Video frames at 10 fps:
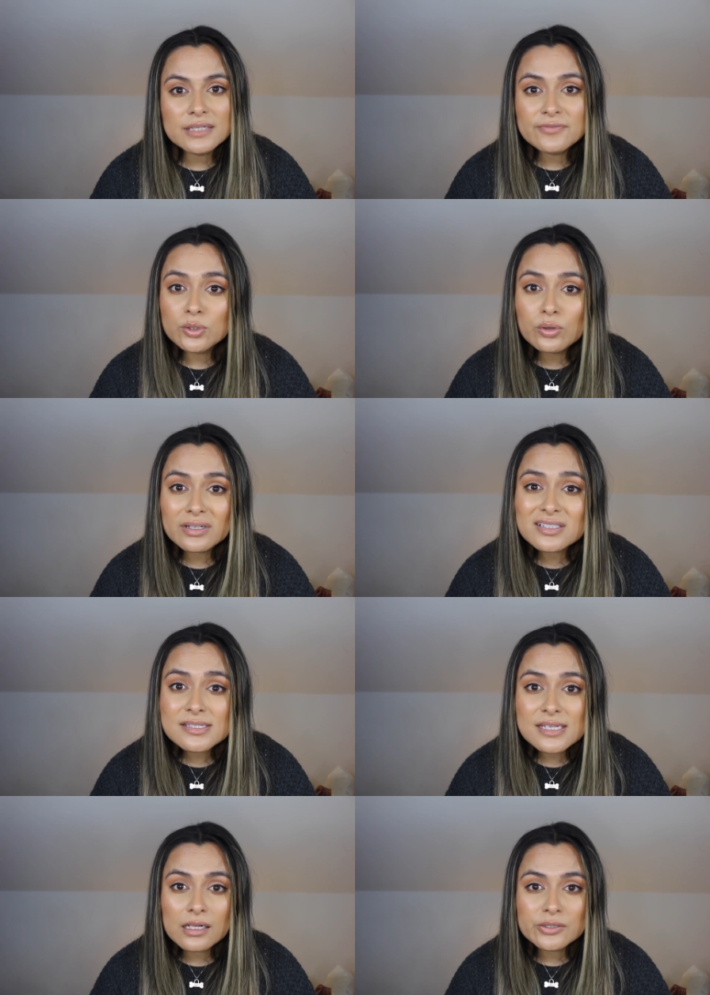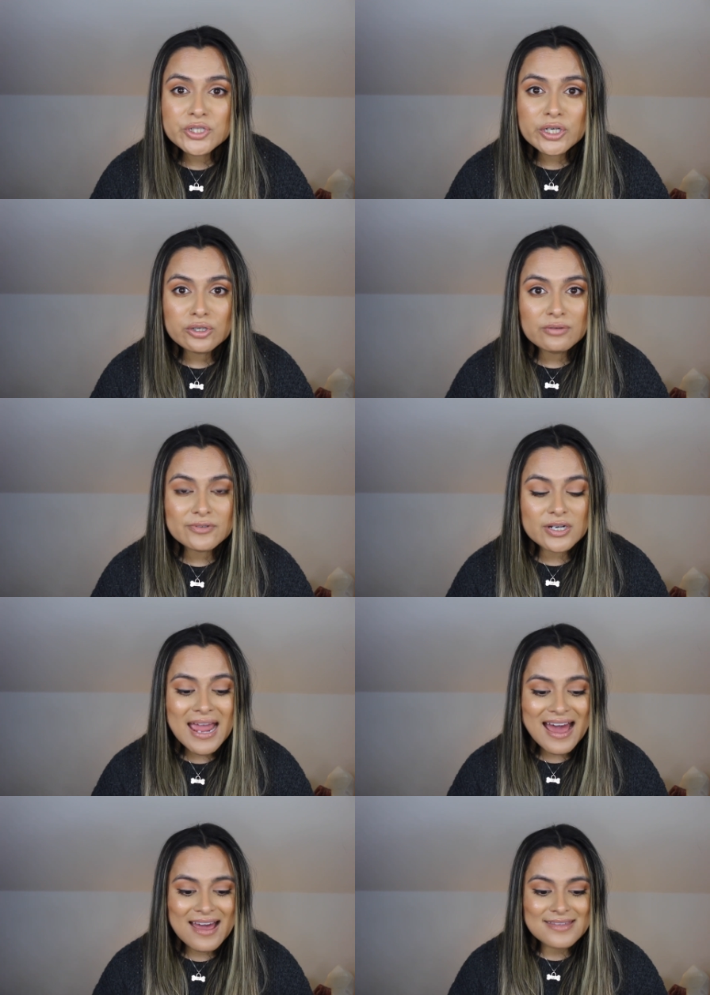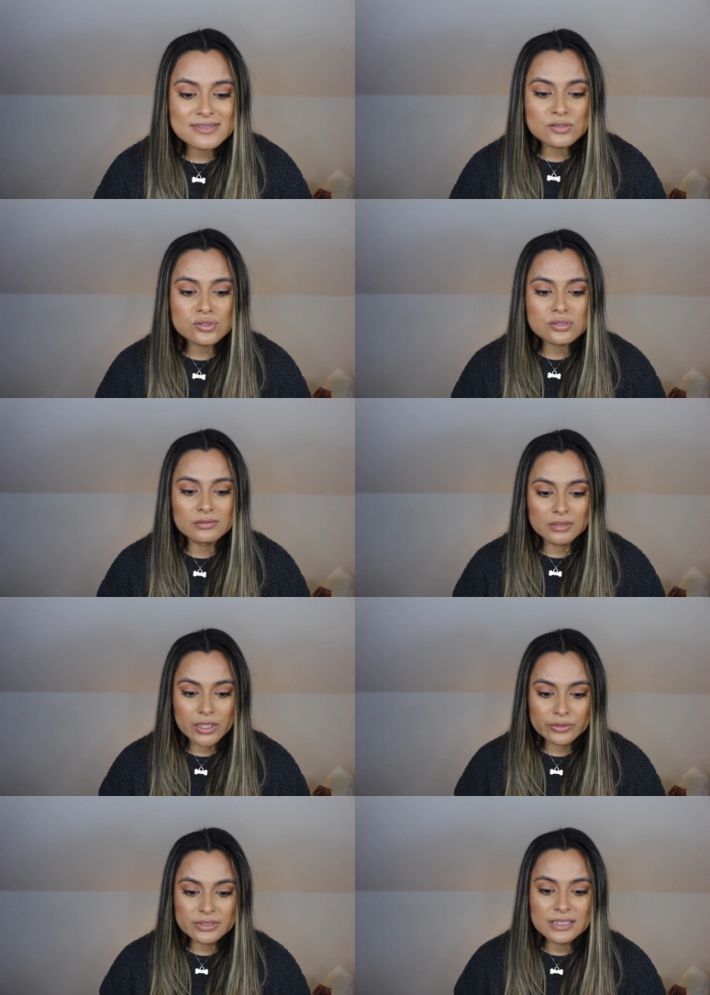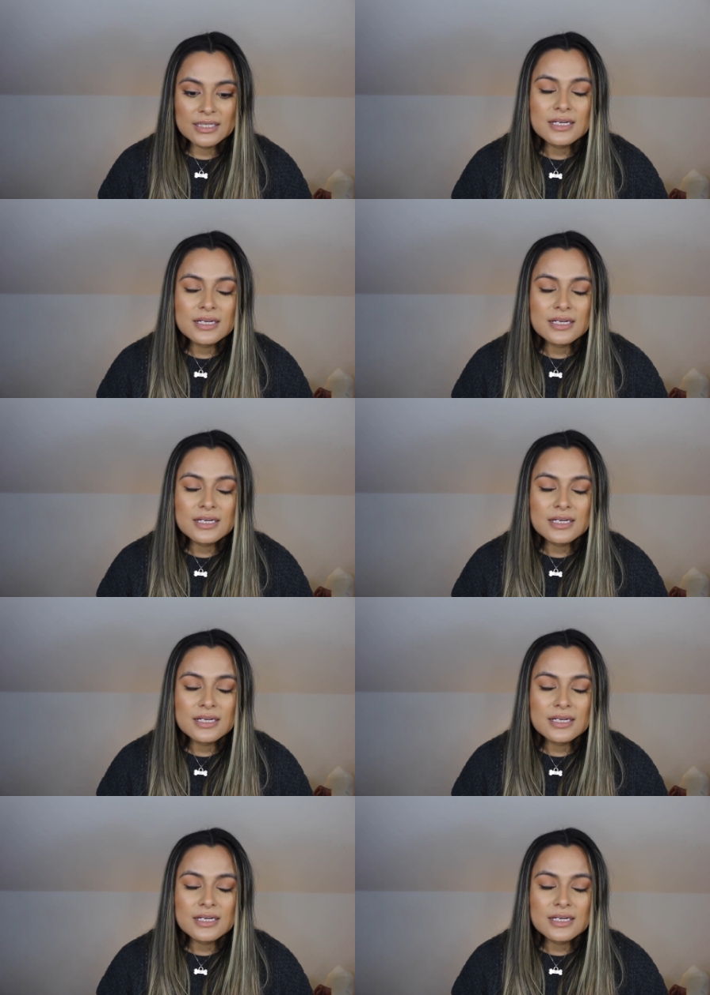If your cell turnover has slowed,